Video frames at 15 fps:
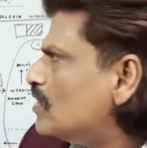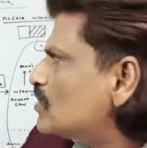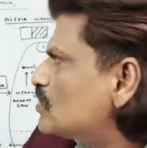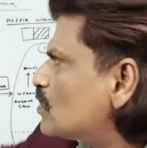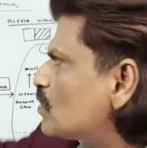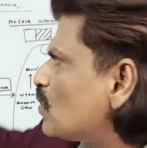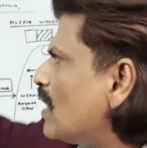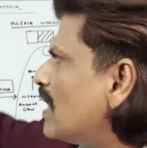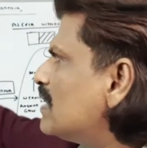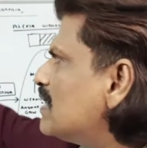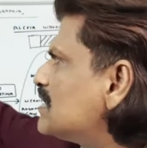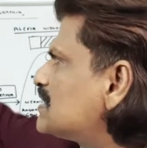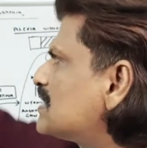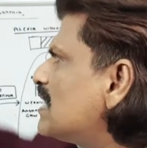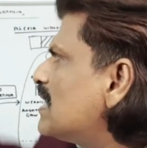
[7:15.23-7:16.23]
So to
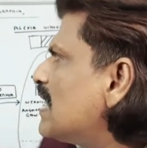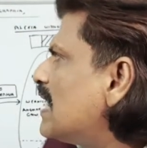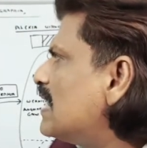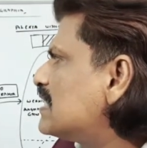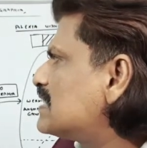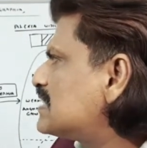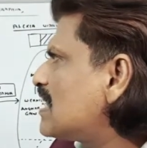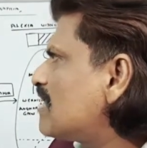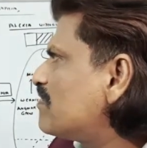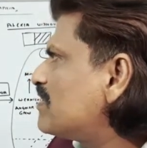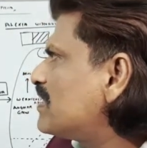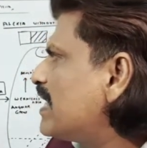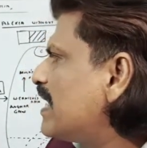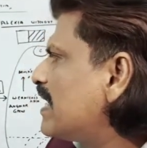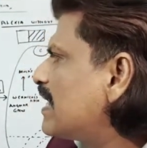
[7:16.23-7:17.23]
understand Alexia with
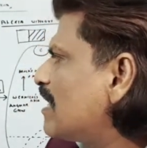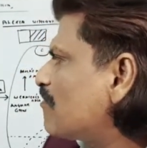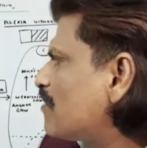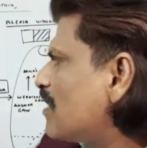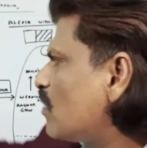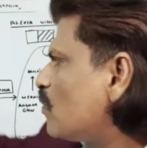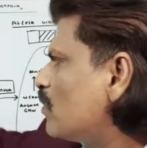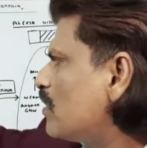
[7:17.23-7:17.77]
Agraphia,